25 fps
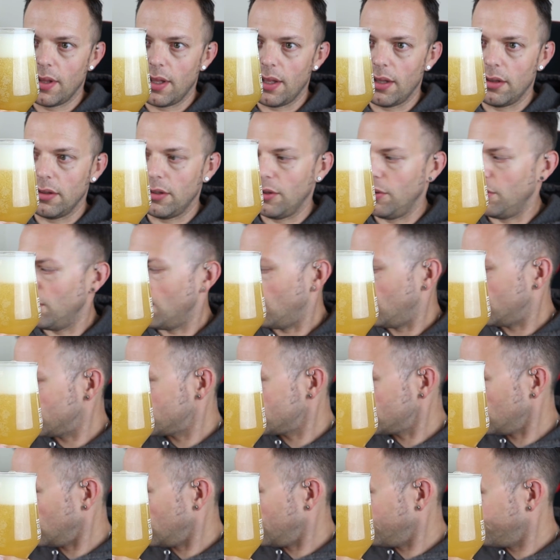That'll do
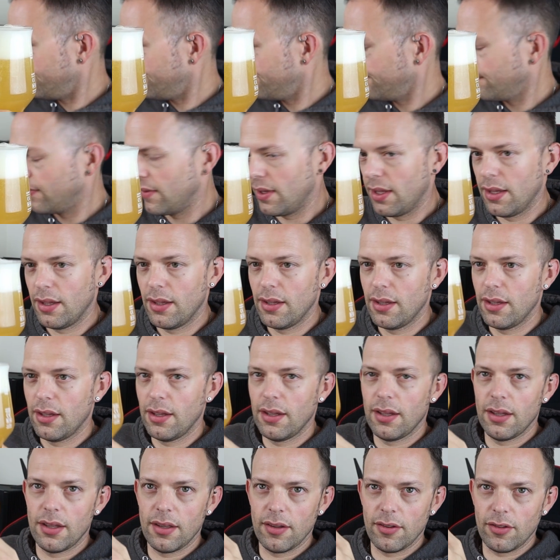nicely.
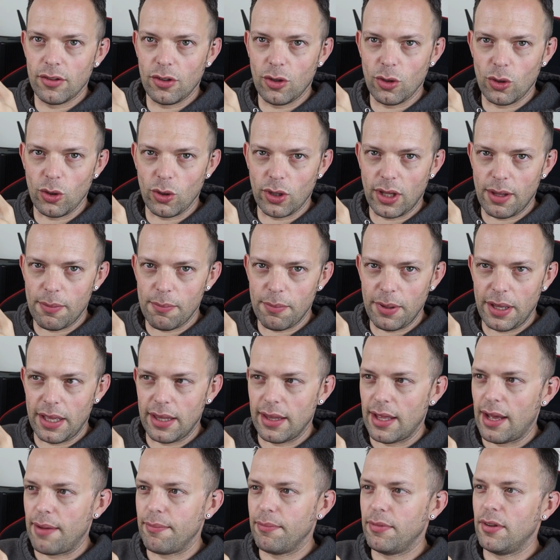It's a good looking beer
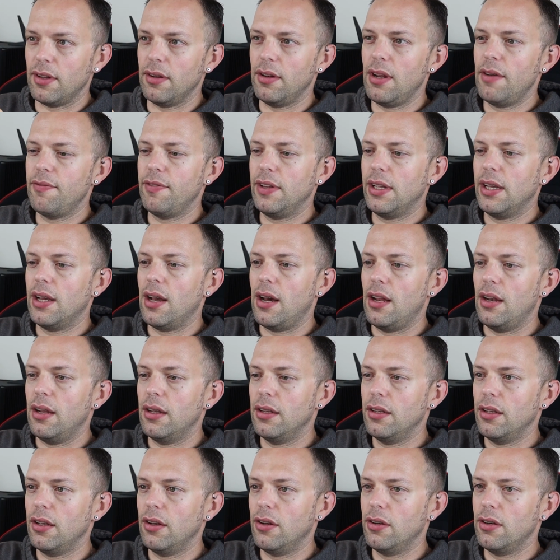that. It's a lovely
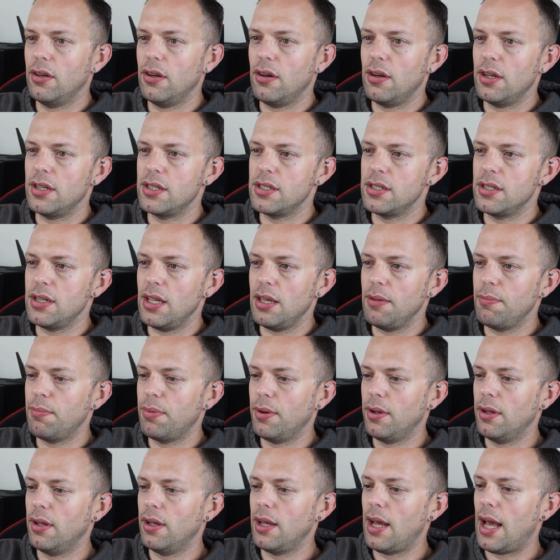colour. you got nice deep
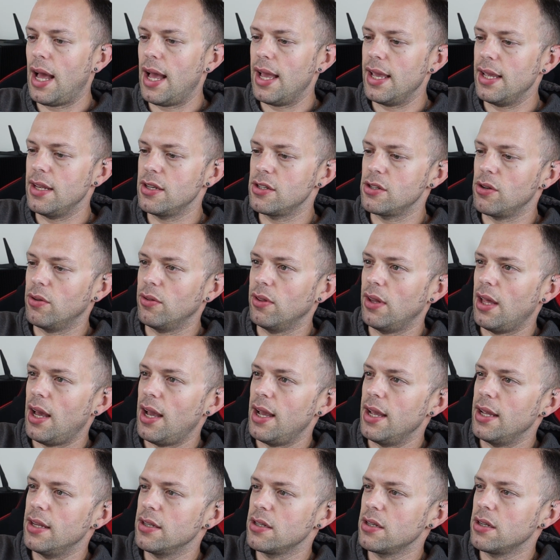haze on
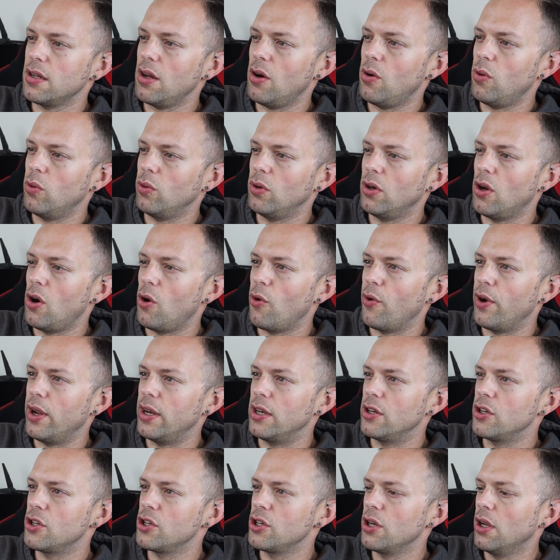that. It's golden
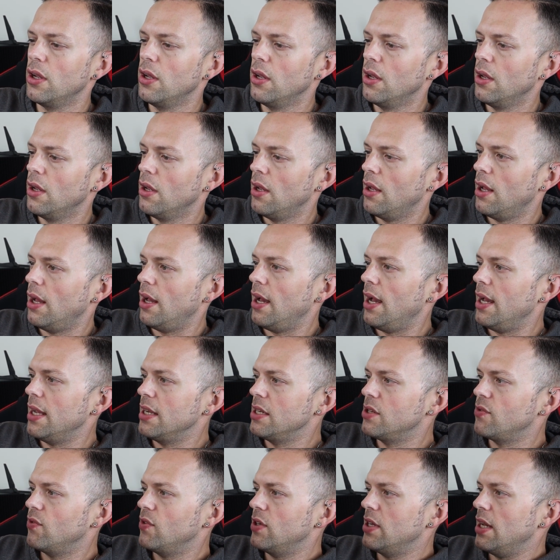orange.
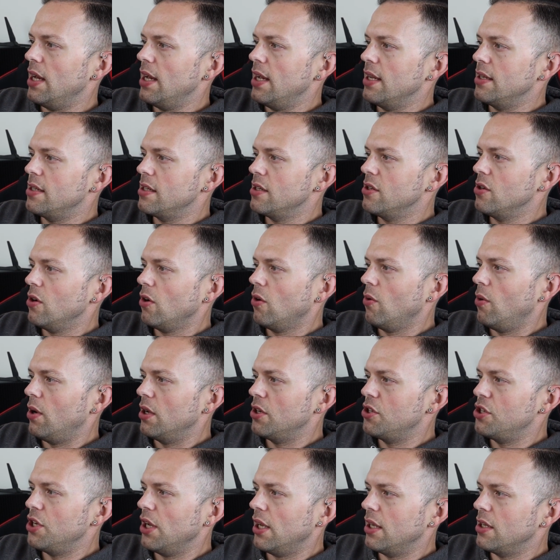Haze for days. It's not
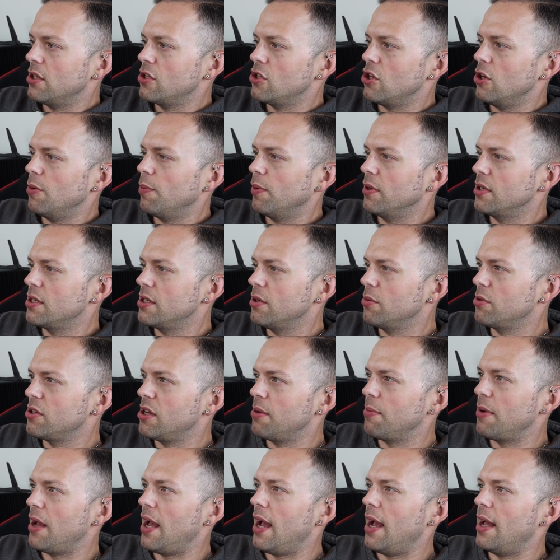quite chicken soup. I can still
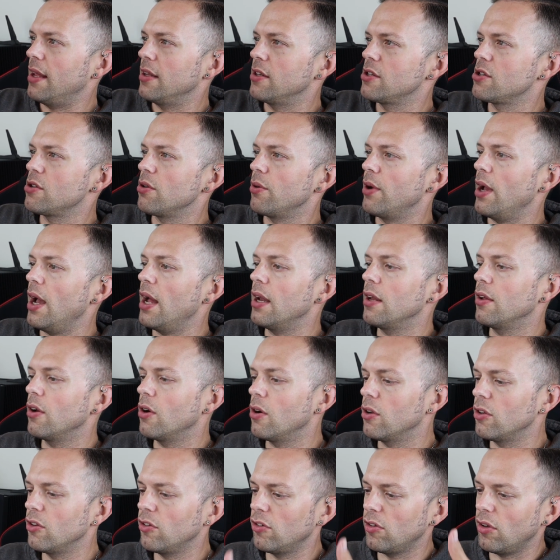see my hands through it. And you've
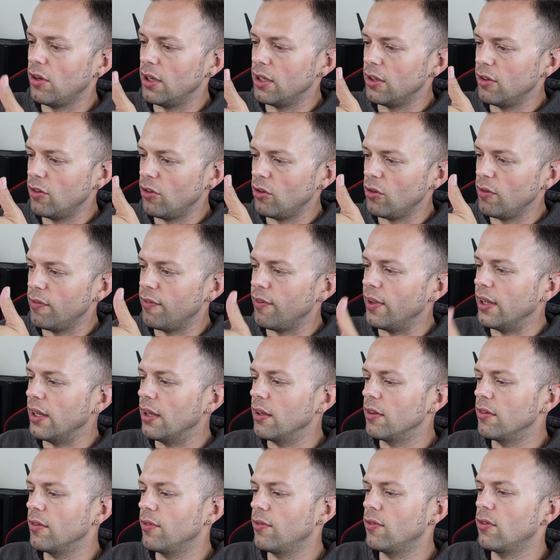got a solid two
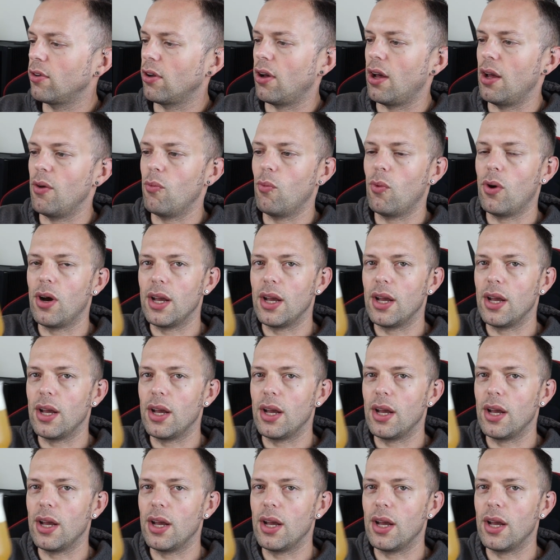fingers tight